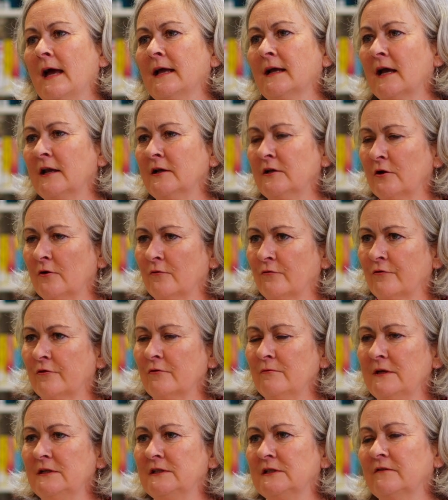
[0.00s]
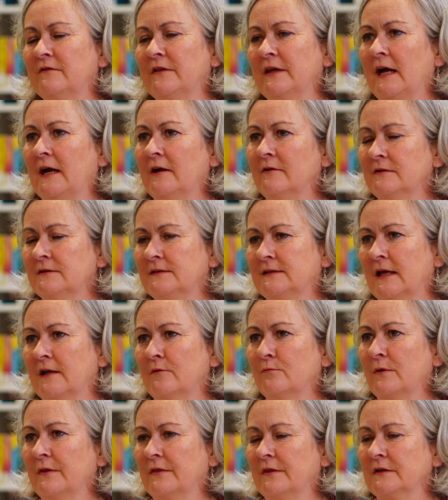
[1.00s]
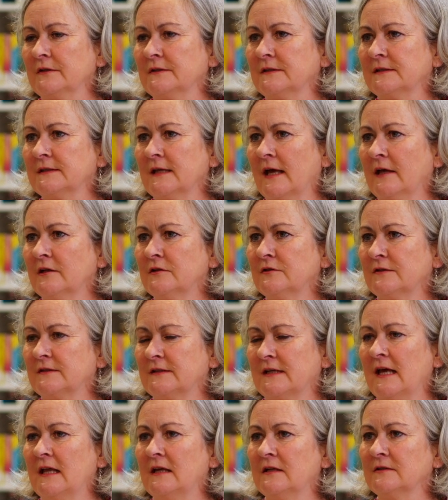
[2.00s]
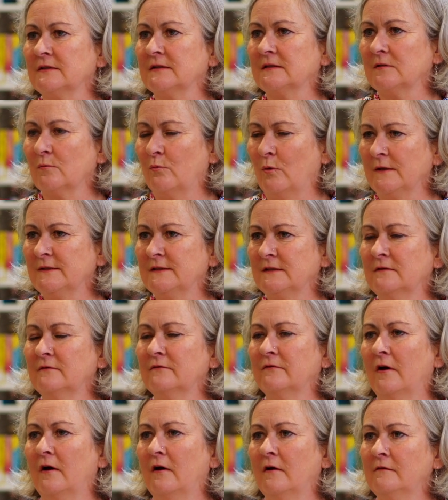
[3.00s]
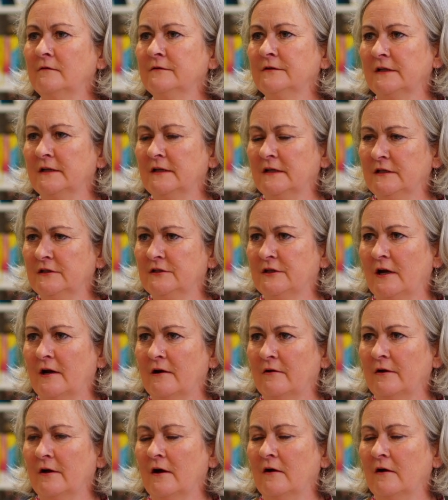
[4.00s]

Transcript: and can you go through each of the areas then with us and just tell us what's involved in each area